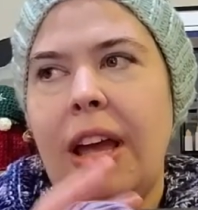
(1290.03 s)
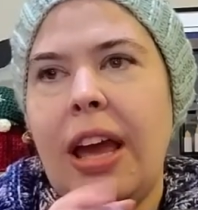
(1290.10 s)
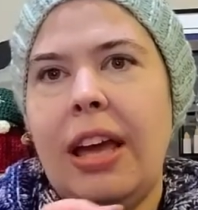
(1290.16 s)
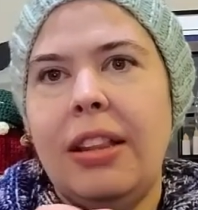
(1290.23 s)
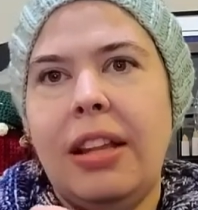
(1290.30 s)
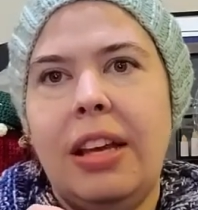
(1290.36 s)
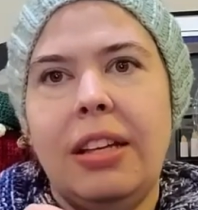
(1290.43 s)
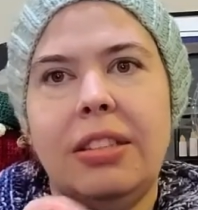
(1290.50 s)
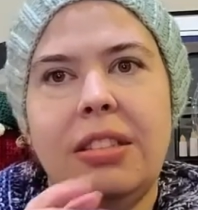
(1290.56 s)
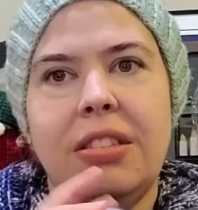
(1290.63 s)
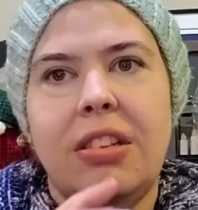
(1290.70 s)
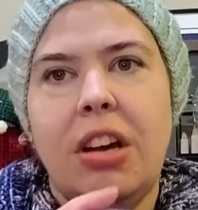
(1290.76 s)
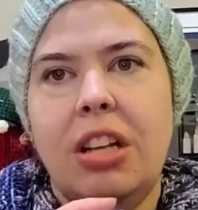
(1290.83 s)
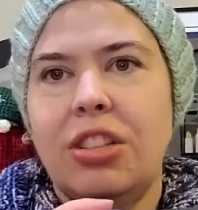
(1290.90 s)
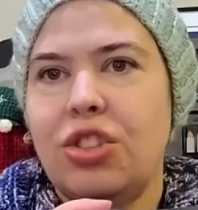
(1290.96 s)
And like it's
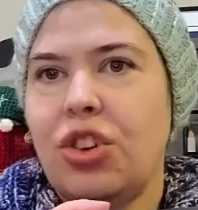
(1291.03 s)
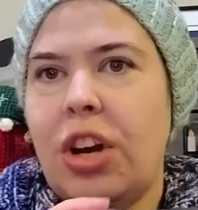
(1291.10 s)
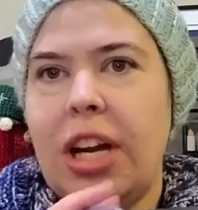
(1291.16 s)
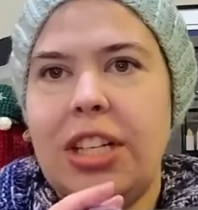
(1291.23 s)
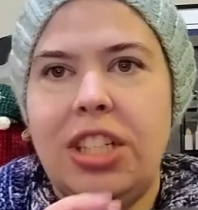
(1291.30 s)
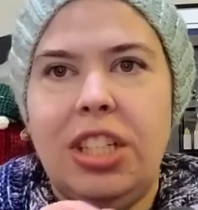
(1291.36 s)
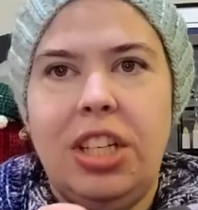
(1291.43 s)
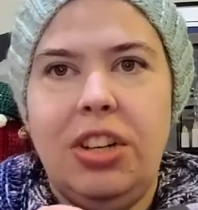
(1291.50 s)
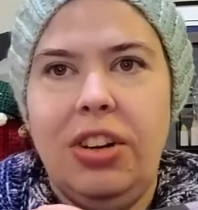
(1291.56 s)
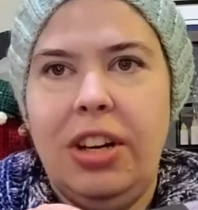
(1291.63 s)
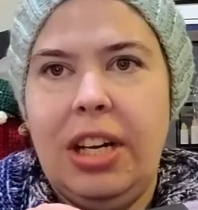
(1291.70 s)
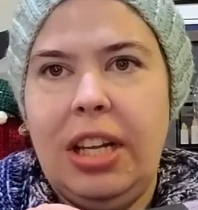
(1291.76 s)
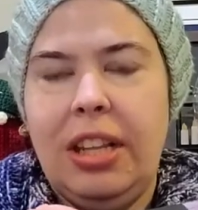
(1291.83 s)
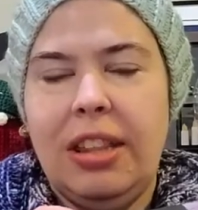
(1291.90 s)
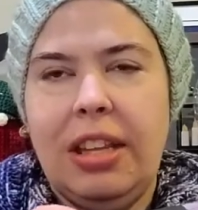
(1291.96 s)
not scratchy or
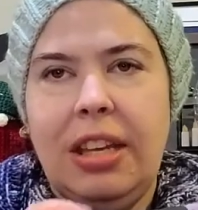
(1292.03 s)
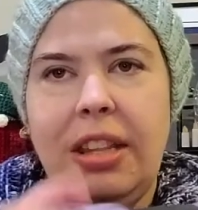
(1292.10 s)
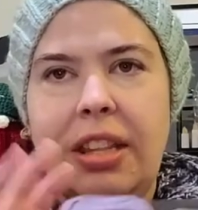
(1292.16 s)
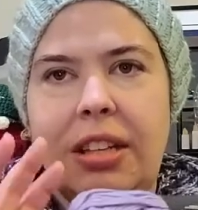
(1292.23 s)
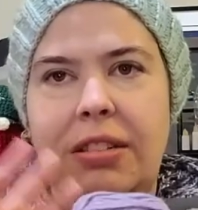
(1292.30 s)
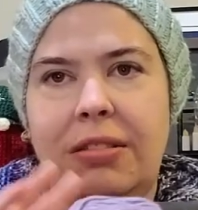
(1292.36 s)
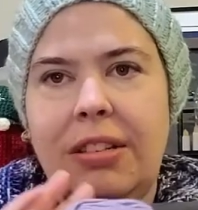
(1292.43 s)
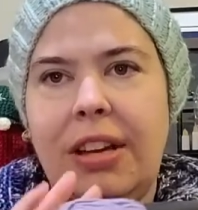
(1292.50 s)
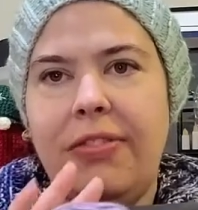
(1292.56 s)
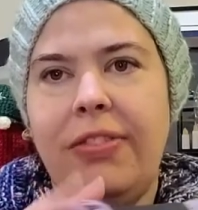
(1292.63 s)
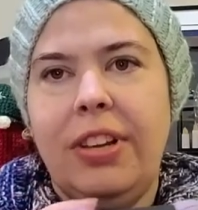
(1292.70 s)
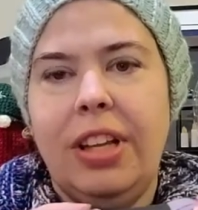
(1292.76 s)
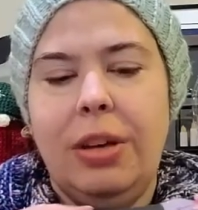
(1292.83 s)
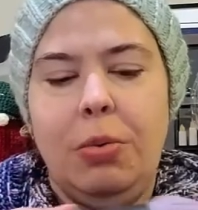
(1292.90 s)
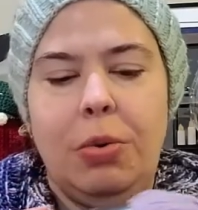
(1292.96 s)
anything that
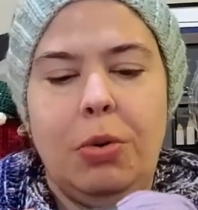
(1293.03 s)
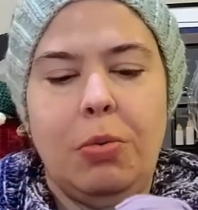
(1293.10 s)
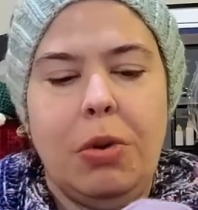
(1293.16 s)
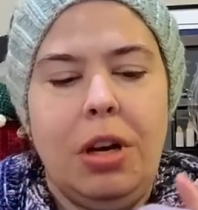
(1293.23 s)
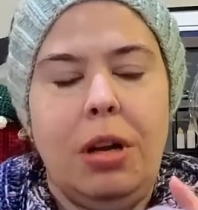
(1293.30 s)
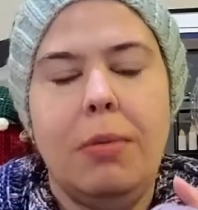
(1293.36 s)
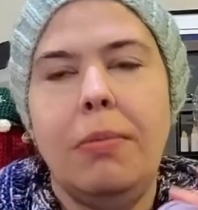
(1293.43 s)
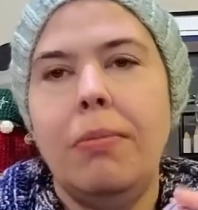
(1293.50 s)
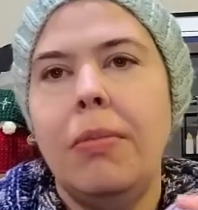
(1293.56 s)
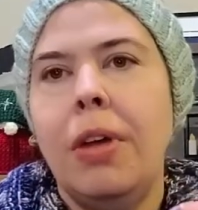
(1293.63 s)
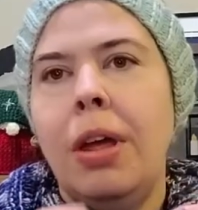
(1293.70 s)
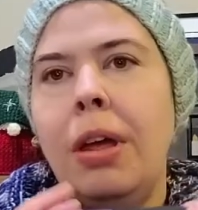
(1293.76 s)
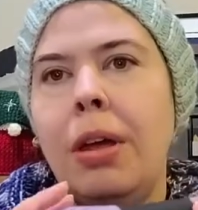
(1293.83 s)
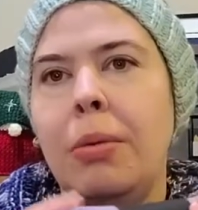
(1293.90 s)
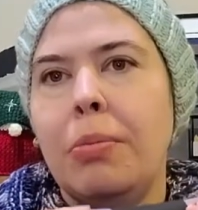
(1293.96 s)
definitely would want to
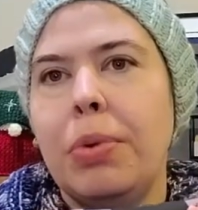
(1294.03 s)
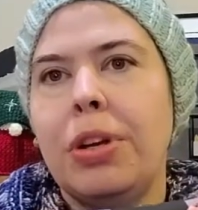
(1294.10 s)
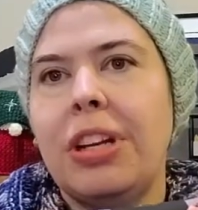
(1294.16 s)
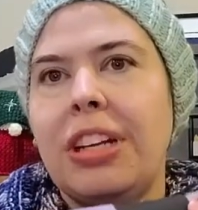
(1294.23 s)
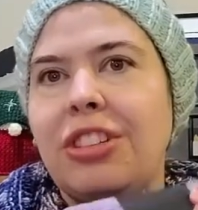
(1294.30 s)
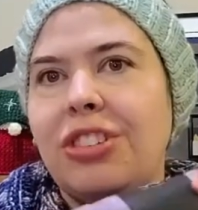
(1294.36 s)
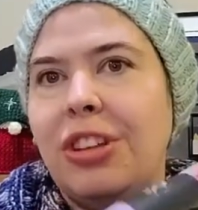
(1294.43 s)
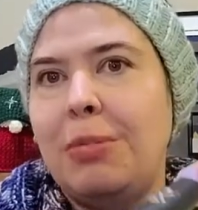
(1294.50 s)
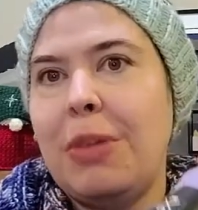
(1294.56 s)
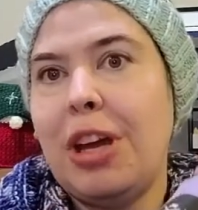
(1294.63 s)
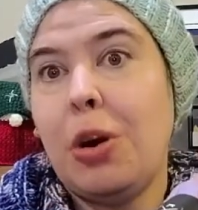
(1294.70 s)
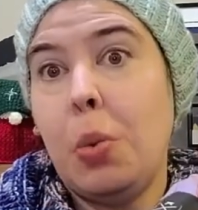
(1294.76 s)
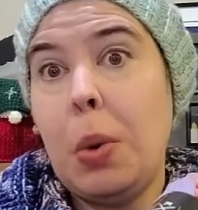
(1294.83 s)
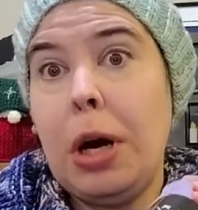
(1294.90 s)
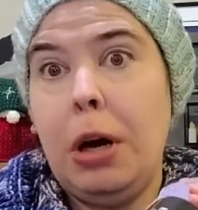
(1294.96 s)
potentially
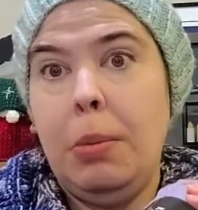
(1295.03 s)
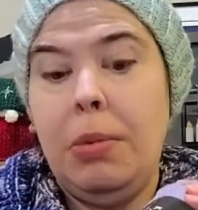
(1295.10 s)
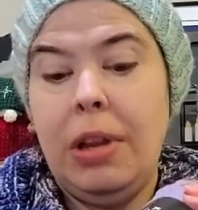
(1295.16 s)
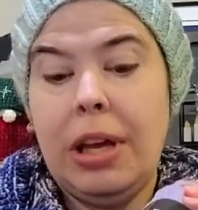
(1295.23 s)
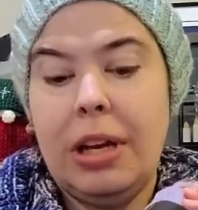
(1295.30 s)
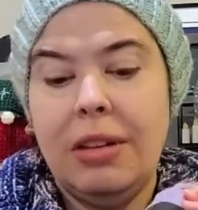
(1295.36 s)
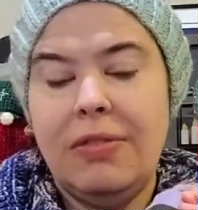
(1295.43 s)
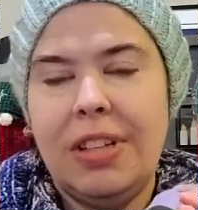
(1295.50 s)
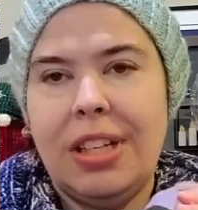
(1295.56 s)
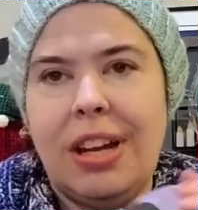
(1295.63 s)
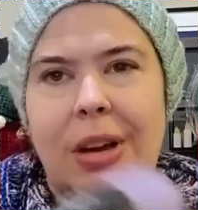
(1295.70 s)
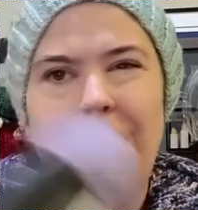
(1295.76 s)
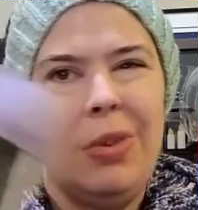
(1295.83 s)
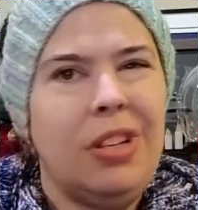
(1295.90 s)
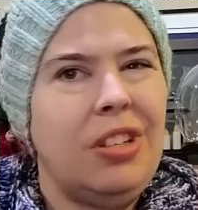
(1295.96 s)
make a wearable out of it.
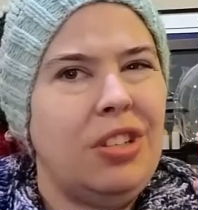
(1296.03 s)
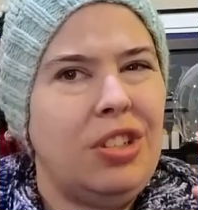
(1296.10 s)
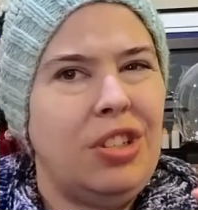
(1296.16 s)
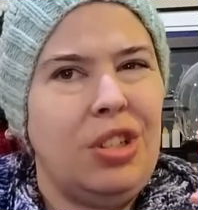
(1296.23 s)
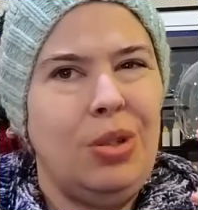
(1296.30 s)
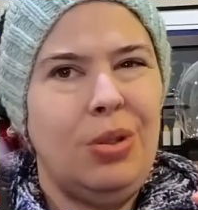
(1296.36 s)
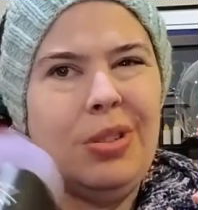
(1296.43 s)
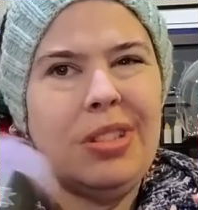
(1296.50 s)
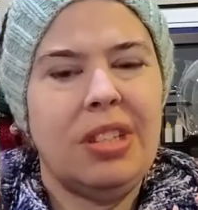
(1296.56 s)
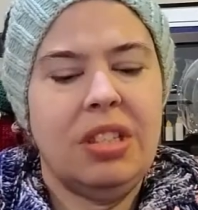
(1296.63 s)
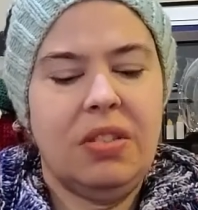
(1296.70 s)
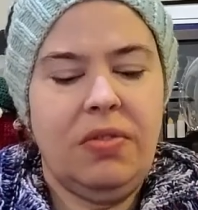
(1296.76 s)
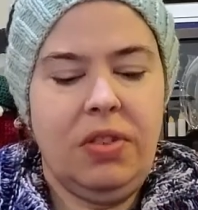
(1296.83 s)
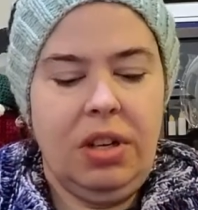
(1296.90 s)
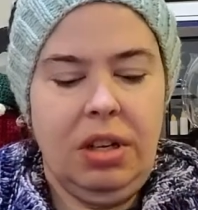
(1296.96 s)
I wouldn't use
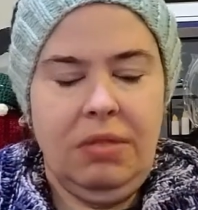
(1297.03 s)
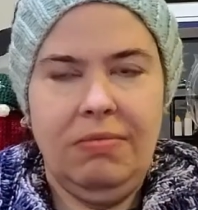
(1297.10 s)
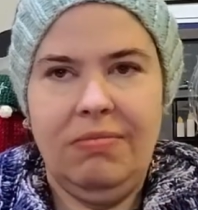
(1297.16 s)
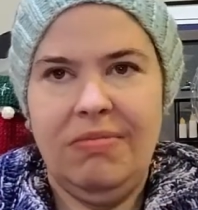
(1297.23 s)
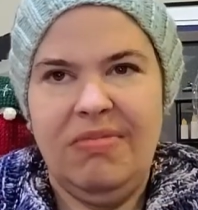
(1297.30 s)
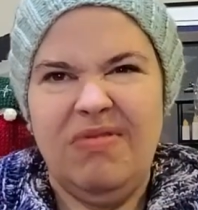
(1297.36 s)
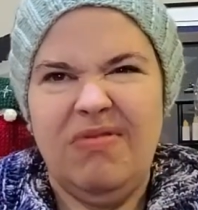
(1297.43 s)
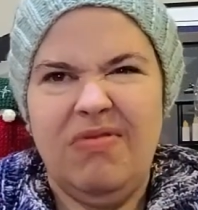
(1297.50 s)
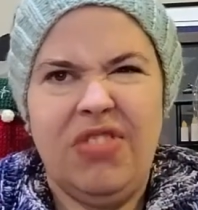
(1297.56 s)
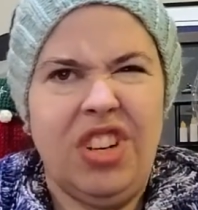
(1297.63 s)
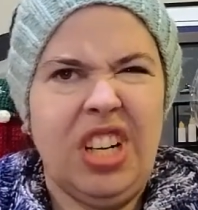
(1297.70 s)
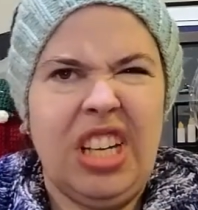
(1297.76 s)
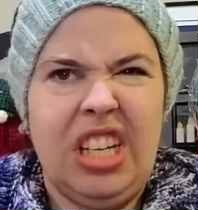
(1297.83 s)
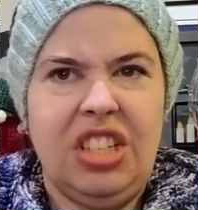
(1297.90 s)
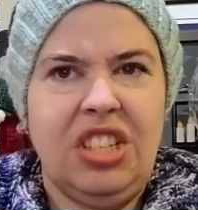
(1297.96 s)
this for
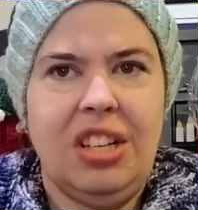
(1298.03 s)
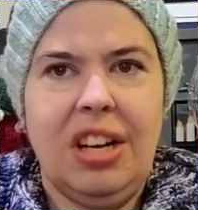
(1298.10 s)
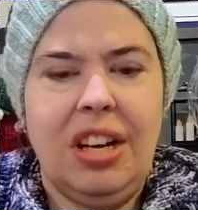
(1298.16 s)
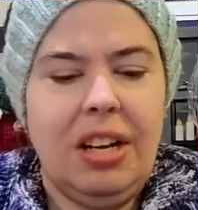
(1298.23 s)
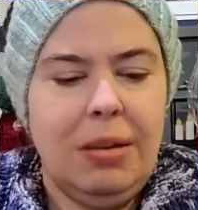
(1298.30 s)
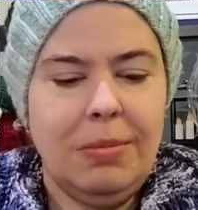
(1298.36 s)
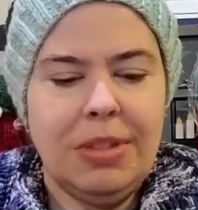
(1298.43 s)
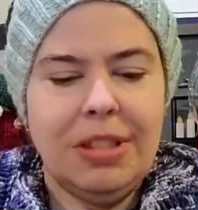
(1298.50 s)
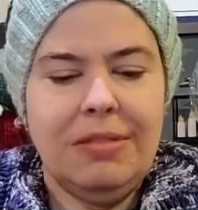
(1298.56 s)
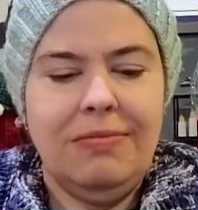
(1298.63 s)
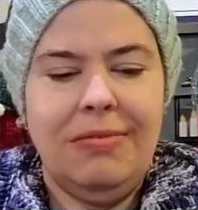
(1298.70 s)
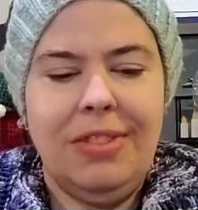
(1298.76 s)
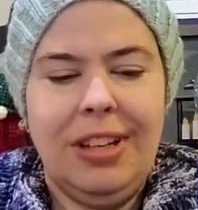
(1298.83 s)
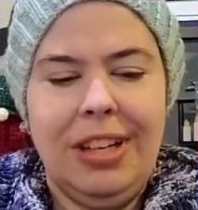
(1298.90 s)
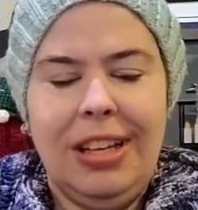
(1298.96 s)
kitchen items.
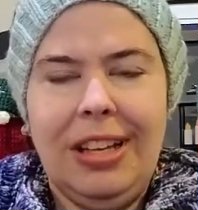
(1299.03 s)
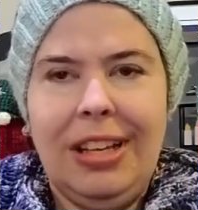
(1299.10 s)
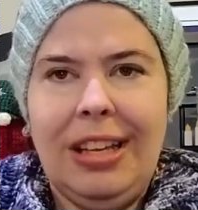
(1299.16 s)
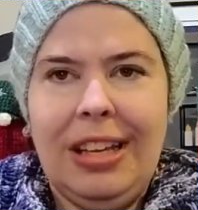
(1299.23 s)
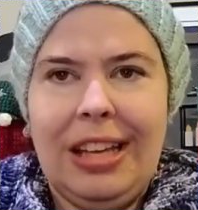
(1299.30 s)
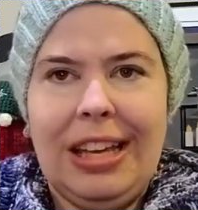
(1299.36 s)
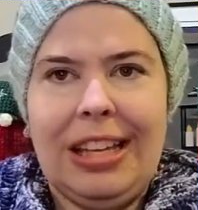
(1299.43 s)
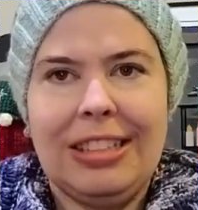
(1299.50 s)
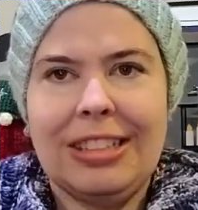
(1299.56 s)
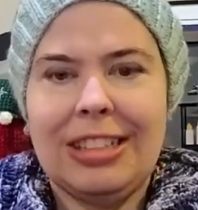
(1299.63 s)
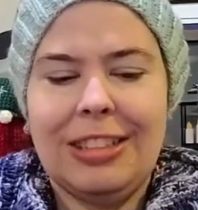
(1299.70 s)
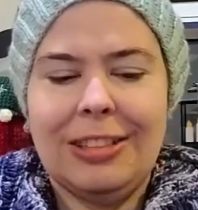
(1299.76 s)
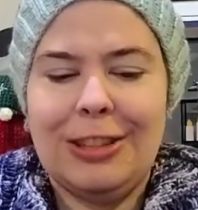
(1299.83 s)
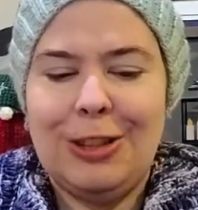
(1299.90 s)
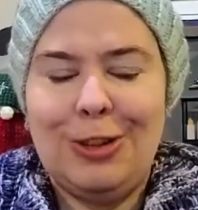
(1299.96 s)
It's
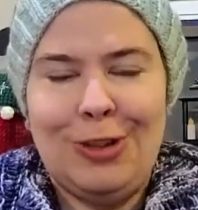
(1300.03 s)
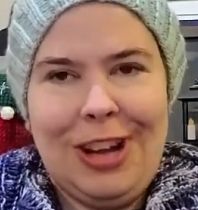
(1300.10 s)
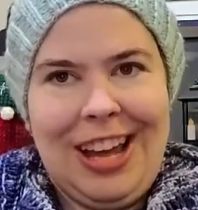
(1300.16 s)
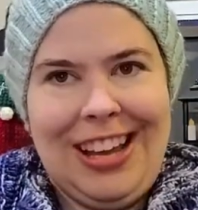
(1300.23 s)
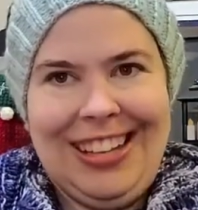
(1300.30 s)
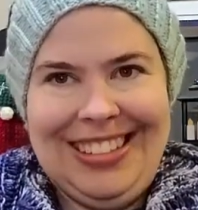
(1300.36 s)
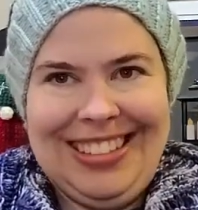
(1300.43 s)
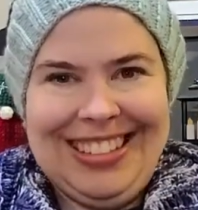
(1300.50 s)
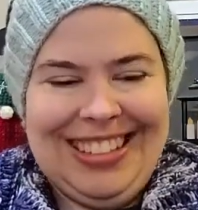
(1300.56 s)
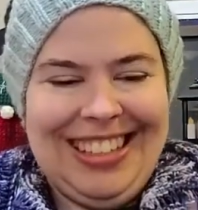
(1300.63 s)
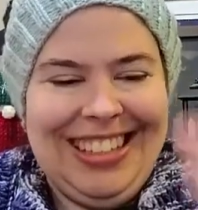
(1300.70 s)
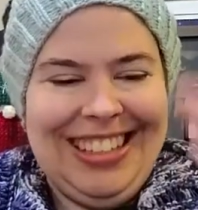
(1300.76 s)
just too nice.